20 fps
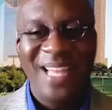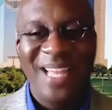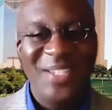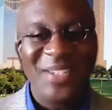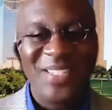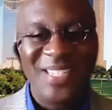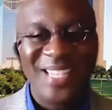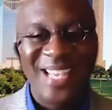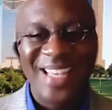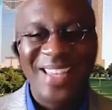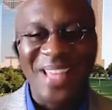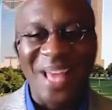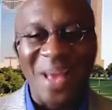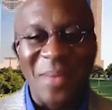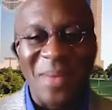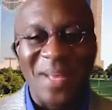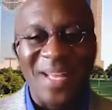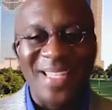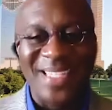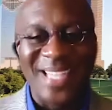you said that,
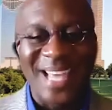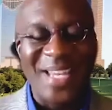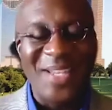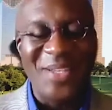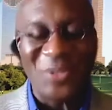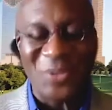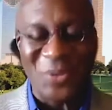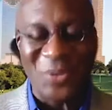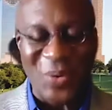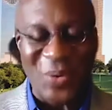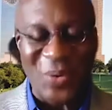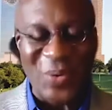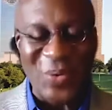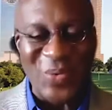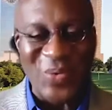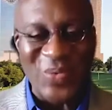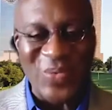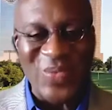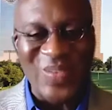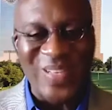because that is
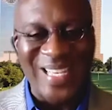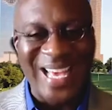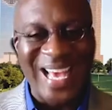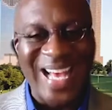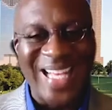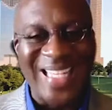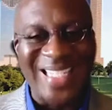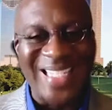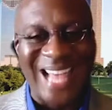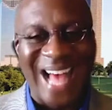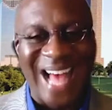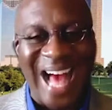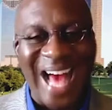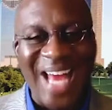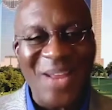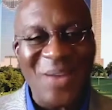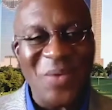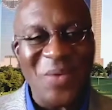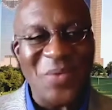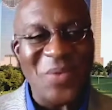true. Yes, I
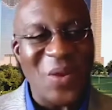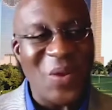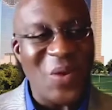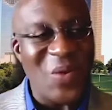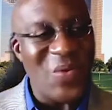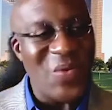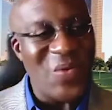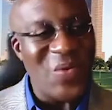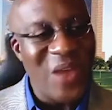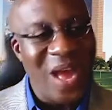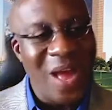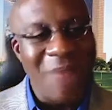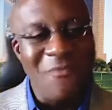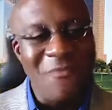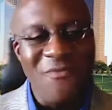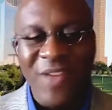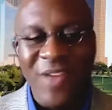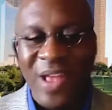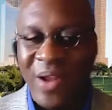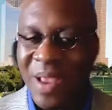don't know
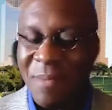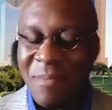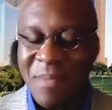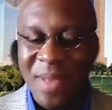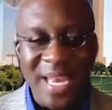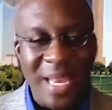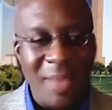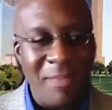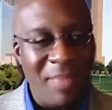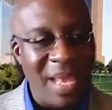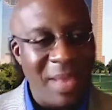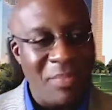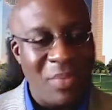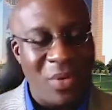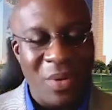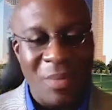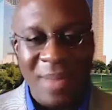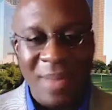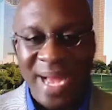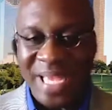very many
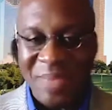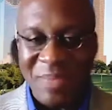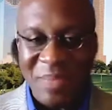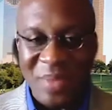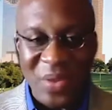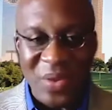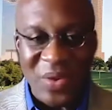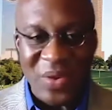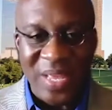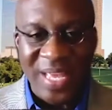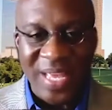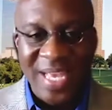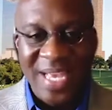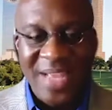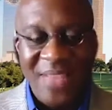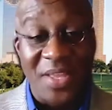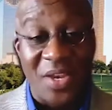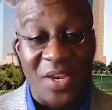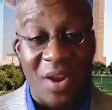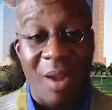people in my community
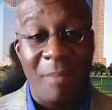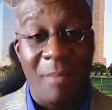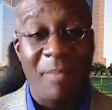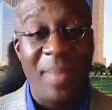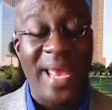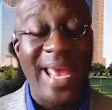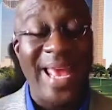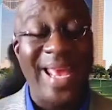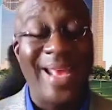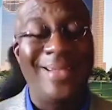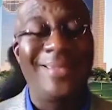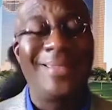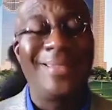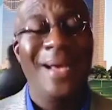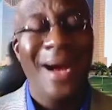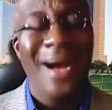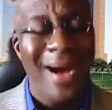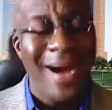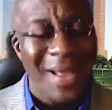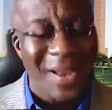that aren't paying a
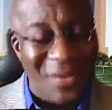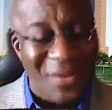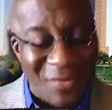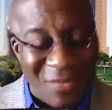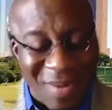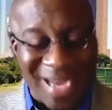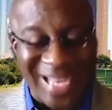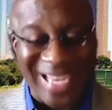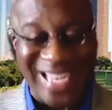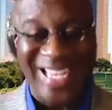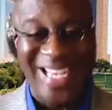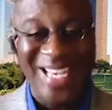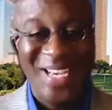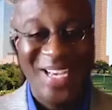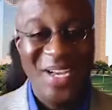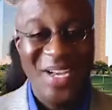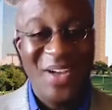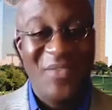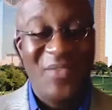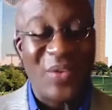ton of money
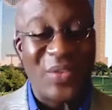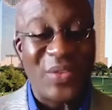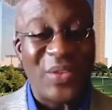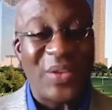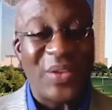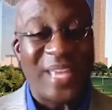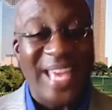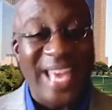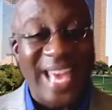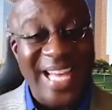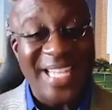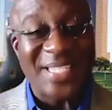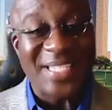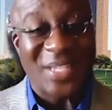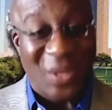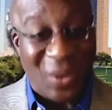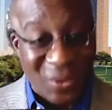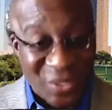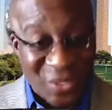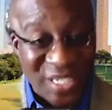for their kids'
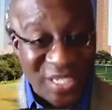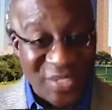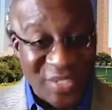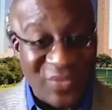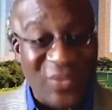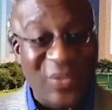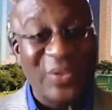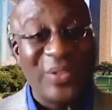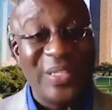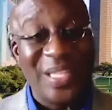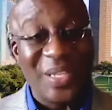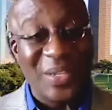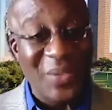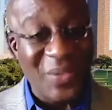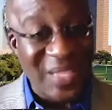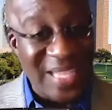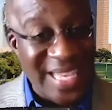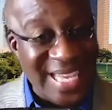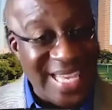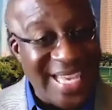coaches, for Little
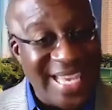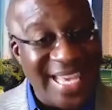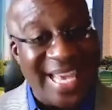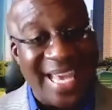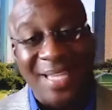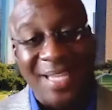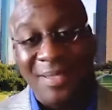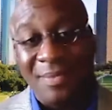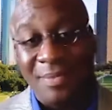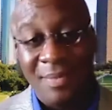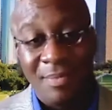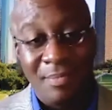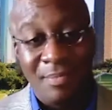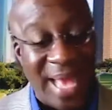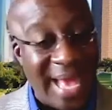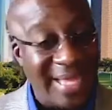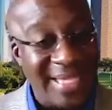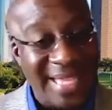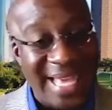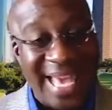League and
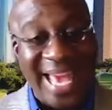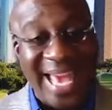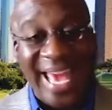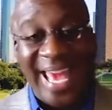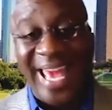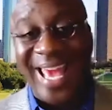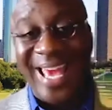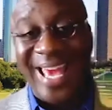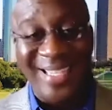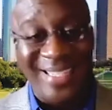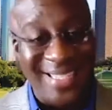ballet and